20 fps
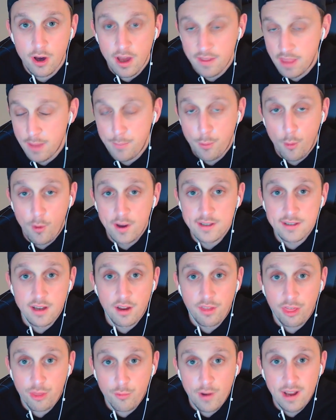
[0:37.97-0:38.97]
and they pose
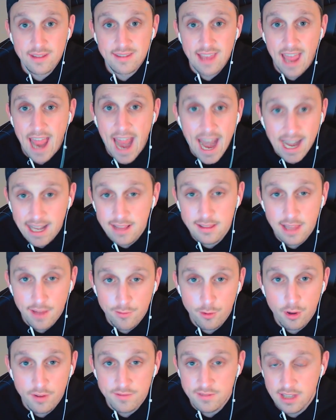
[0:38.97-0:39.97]
a threat to any
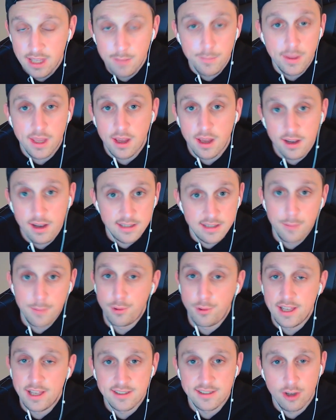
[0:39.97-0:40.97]
level of team because they
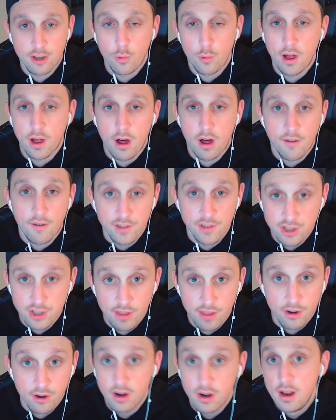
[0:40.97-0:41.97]
play so well off each
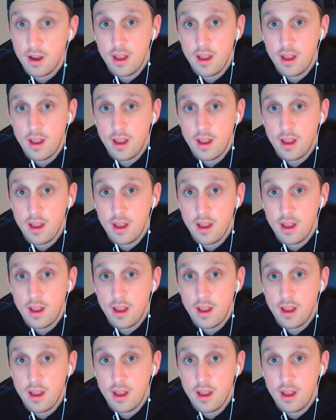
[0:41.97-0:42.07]
other.